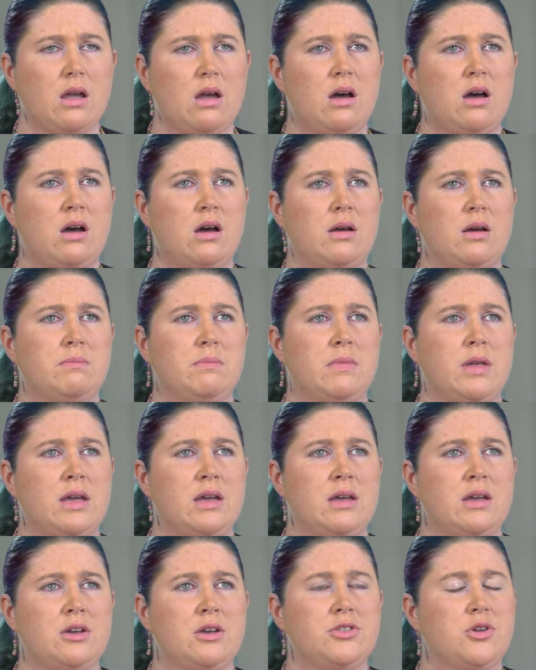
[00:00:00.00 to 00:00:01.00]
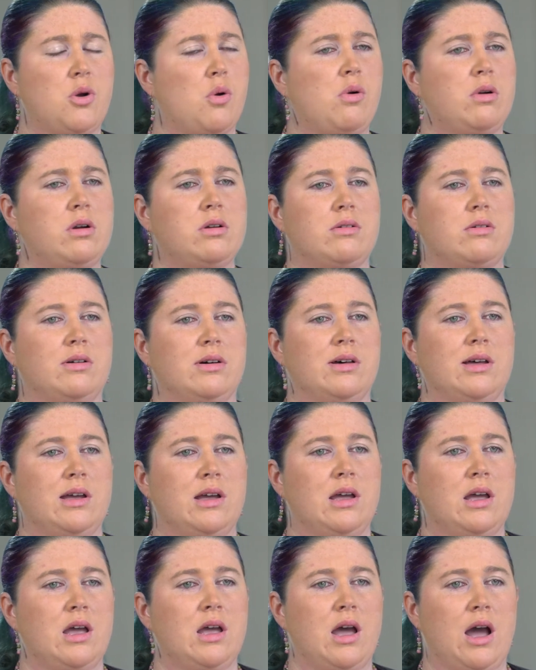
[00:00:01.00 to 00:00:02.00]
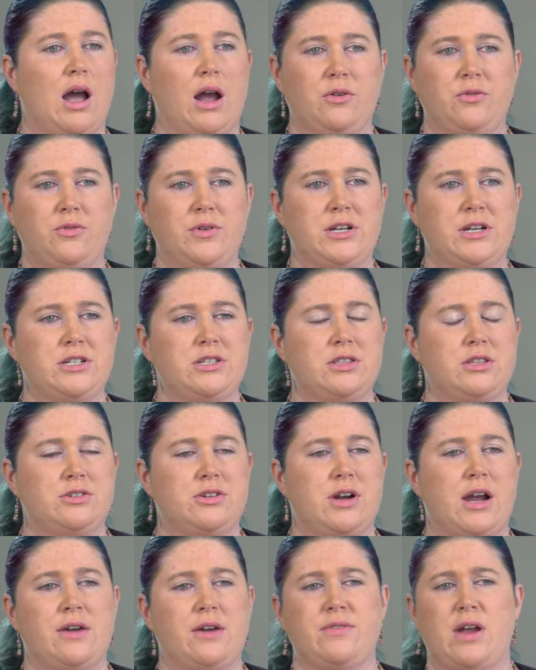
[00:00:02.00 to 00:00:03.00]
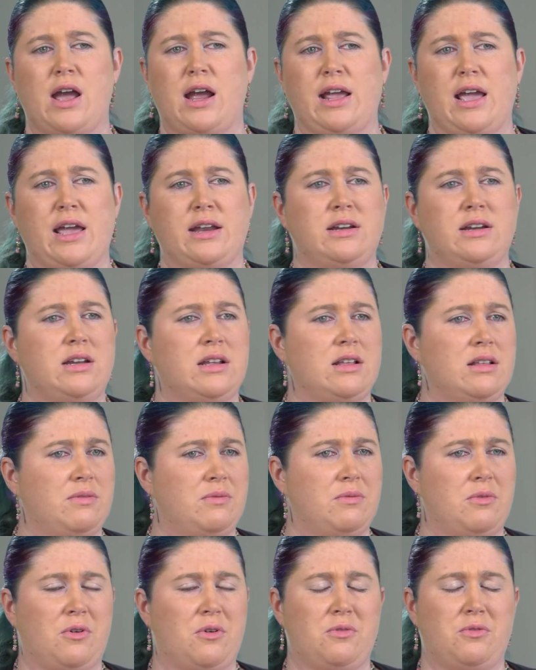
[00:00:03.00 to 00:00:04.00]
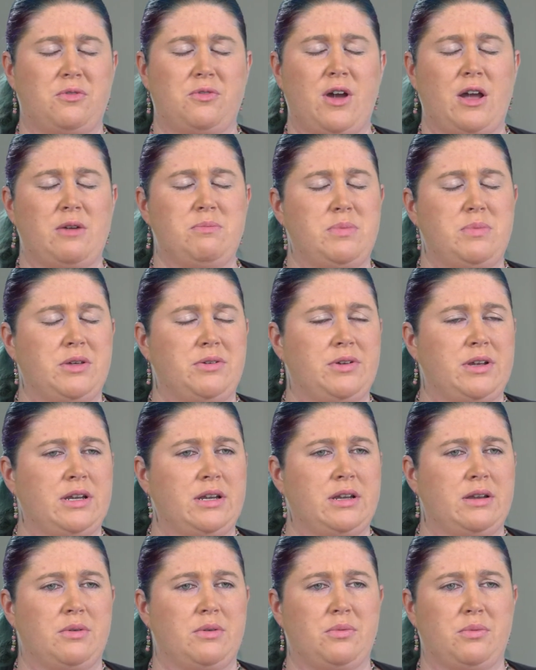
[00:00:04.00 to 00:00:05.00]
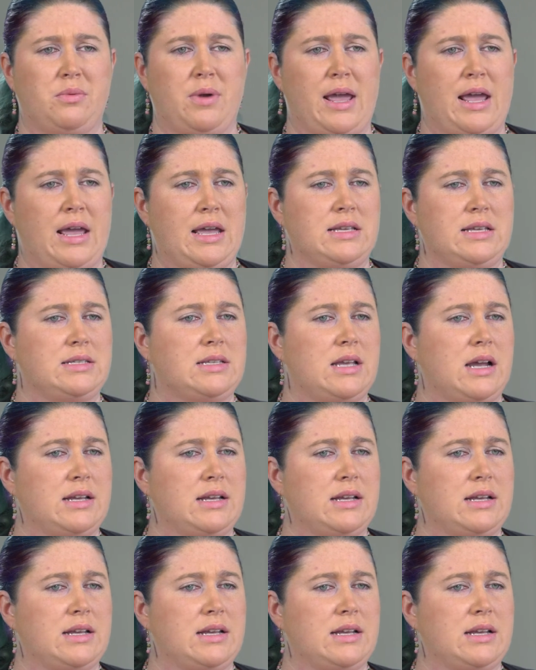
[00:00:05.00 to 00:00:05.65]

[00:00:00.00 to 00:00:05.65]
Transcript: Um, the Oracle. I finished the draft. I edited 5 billion ways.